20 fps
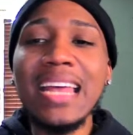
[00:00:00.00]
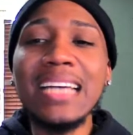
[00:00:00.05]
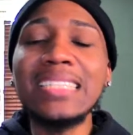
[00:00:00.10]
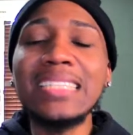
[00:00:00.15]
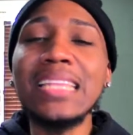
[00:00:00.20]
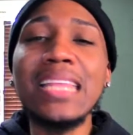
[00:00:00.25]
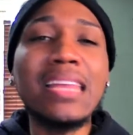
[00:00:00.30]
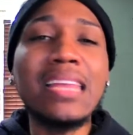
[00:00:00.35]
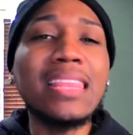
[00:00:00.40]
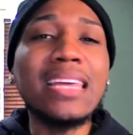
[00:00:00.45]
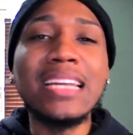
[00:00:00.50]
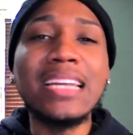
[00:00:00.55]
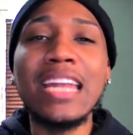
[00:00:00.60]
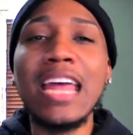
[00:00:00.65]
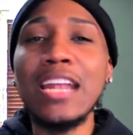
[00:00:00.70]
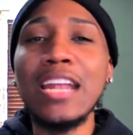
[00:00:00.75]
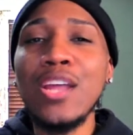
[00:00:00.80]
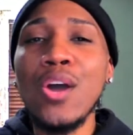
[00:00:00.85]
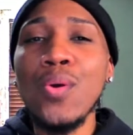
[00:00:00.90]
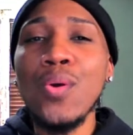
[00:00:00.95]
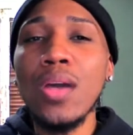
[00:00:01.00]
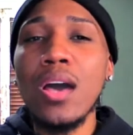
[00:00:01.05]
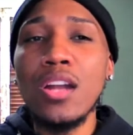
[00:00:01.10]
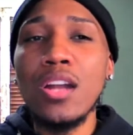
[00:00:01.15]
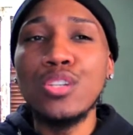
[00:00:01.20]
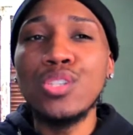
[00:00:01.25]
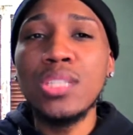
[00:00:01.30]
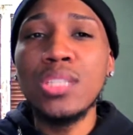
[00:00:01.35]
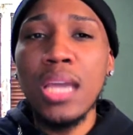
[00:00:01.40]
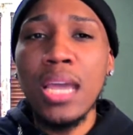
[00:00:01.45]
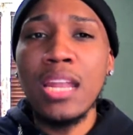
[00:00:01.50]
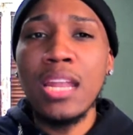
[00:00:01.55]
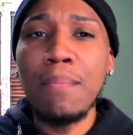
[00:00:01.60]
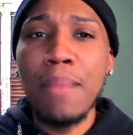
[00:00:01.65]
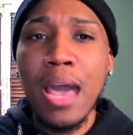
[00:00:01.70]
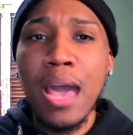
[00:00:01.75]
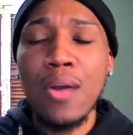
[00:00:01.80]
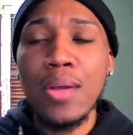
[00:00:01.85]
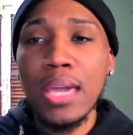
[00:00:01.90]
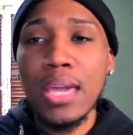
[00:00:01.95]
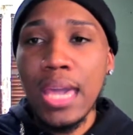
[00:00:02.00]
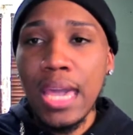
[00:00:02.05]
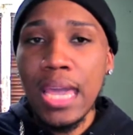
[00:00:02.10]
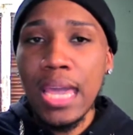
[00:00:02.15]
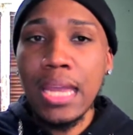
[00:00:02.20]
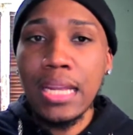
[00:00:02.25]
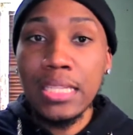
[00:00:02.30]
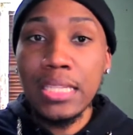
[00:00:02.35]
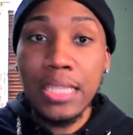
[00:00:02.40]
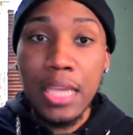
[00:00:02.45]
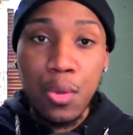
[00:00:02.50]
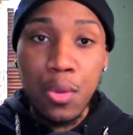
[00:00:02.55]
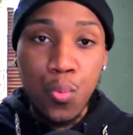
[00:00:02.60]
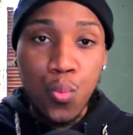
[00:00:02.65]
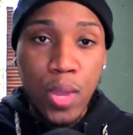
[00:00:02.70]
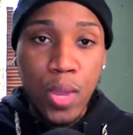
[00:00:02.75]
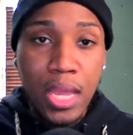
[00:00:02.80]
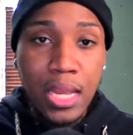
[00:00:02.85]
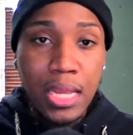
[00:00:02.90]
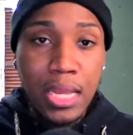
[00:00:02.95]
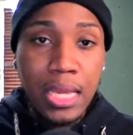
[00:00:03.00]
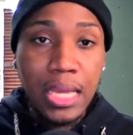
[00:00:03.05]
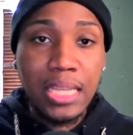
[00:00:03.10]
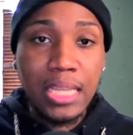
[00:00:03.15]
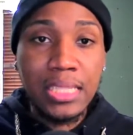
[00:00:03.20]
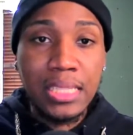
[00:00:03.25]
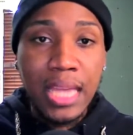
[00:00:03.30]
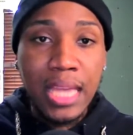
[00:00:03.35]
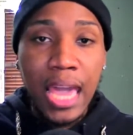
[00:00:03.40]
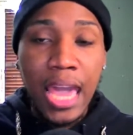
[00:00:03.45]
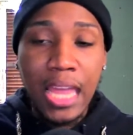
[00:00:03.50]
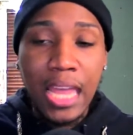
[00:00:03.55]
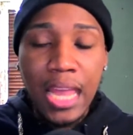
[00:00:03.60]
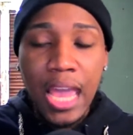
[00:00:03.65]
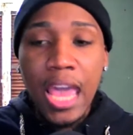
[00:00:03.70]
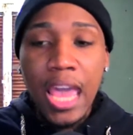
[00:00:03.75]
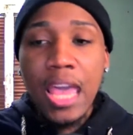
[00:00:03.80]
another thing that I don't understand about Candiace and Wendy is that